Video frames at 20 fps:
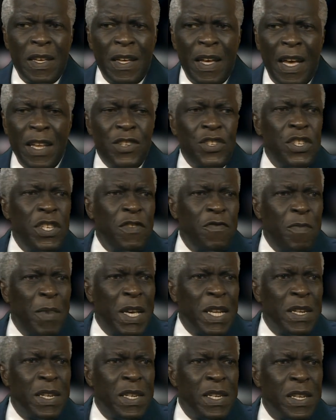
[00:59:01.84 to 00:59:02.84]

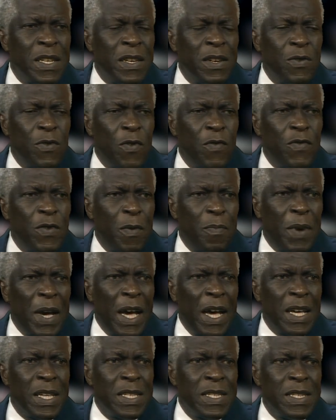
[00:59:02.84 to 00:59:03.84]
achievements over the
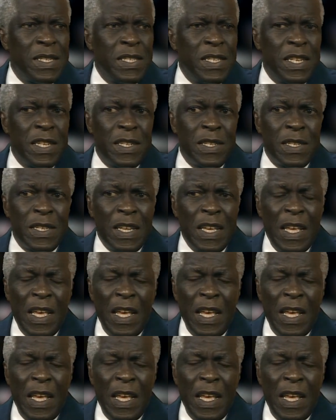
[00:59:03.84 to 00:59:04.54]
past years